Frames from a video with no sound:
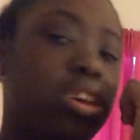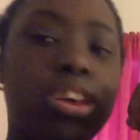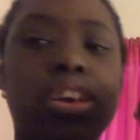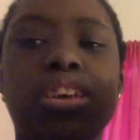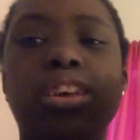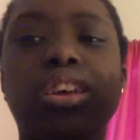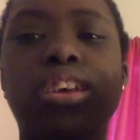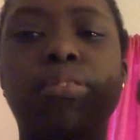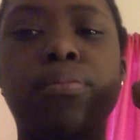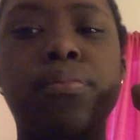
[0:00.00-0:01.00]
Yes,
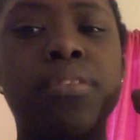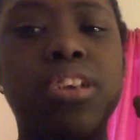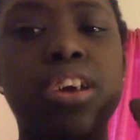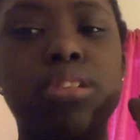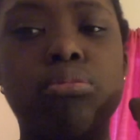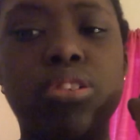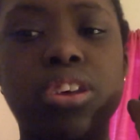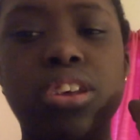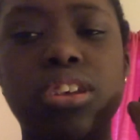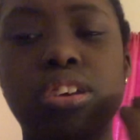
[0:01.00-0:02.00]
my dad is
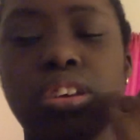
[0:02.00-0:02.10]
working